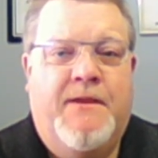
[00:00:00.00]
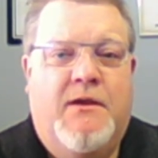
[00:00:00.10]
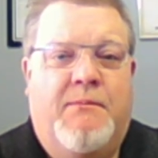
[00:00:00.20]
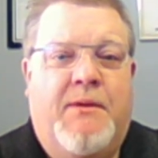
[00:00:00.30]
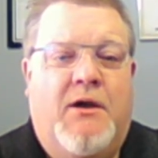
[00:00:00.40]

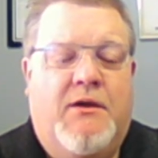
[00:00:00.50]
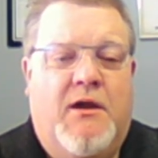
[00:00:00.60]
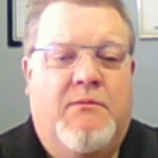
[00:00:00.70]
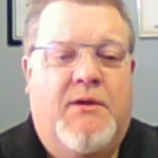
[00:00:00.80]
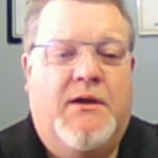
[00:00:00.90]
about
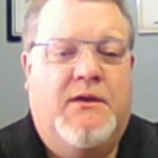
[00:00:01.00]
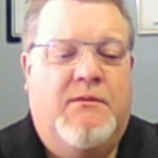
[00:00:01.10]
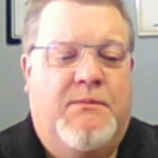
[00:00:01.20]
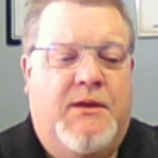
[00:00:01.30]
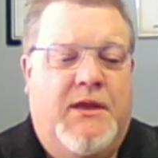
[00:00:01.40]
chiropractic
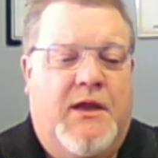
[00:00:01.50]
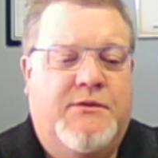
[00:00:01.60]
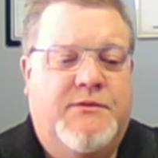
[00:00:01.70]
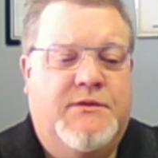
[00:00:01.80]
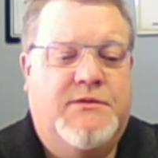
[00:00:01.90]
and pediatrics.